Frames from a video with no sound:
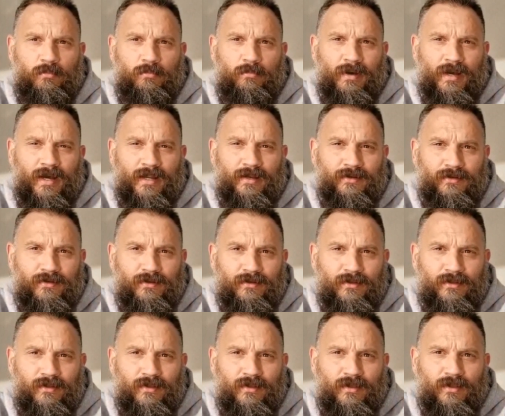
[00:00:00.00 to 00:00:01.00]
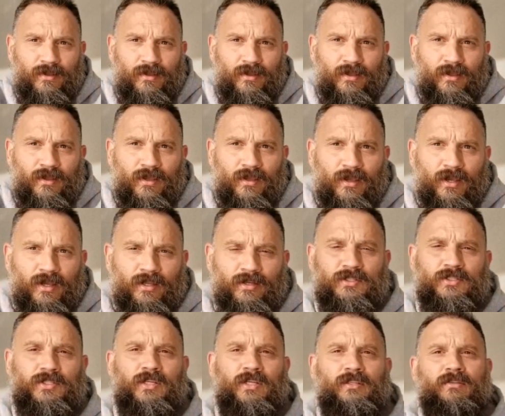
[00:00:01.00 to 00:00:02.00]
pardon? And I
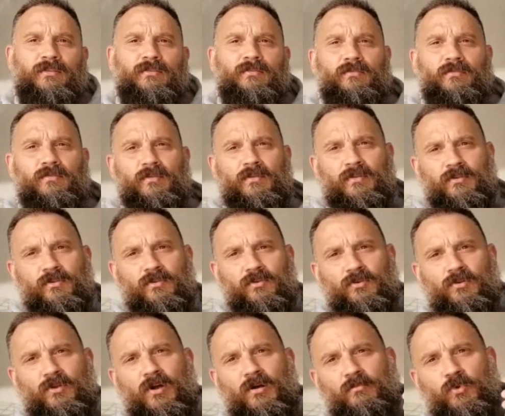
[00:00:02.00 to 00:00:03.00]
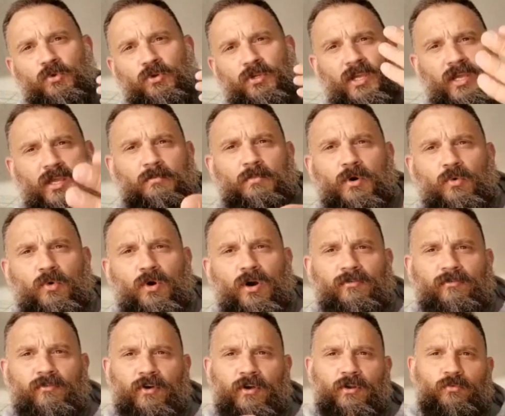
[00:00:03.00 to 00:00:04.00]
said, I'm looking at my
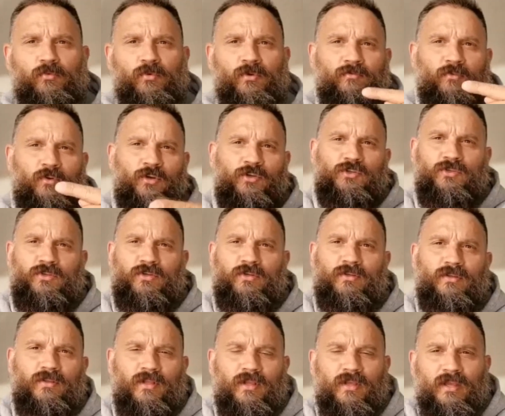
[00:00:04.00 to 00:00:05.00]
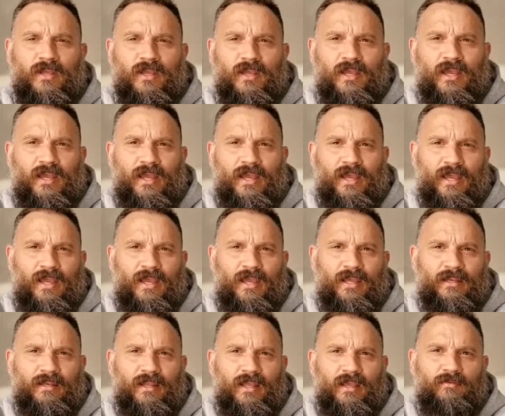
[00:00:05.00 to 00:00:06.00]
wife. I reversed it.
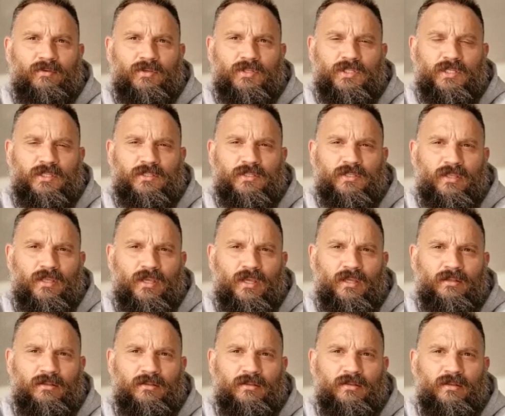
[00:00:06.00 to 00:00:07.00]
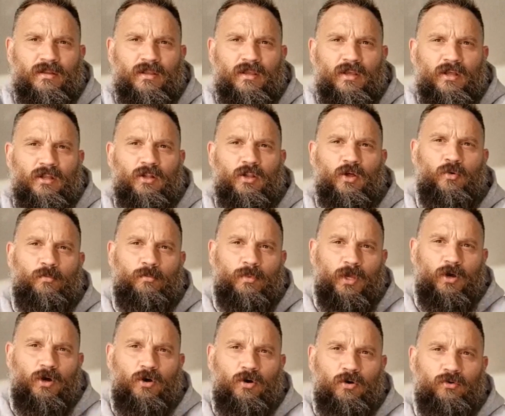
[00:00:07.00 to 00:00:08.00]
And ever since then, lo and
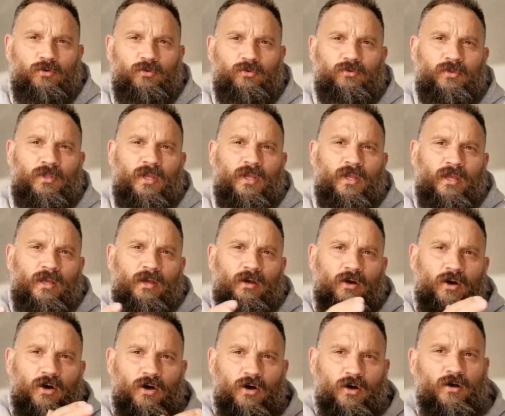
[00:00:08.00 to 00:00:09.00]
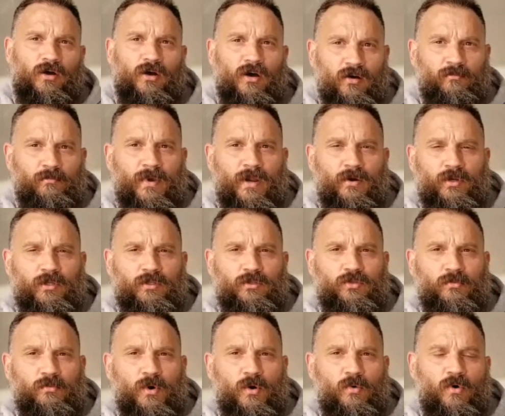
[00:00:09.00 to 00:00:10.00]
behold, I'm married
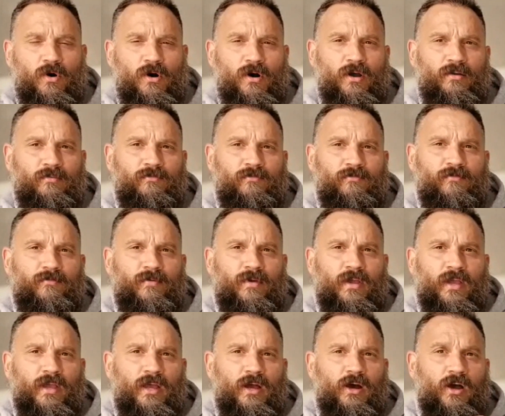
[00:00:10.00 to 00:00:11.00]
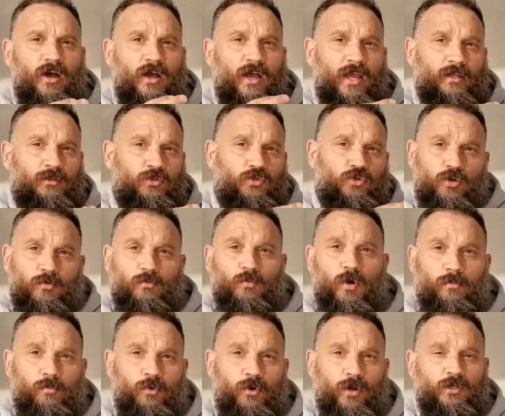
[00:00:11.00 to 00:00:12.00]
to my wife. And during
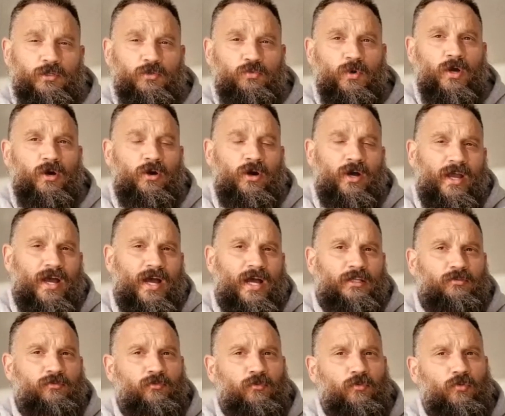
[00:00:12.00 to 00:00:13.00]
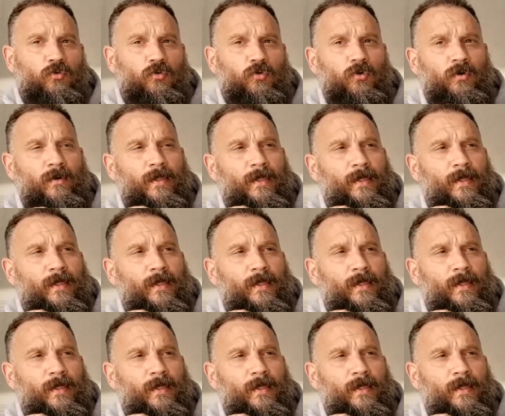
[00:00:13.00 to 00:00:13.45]
my prayer as well, I asked for,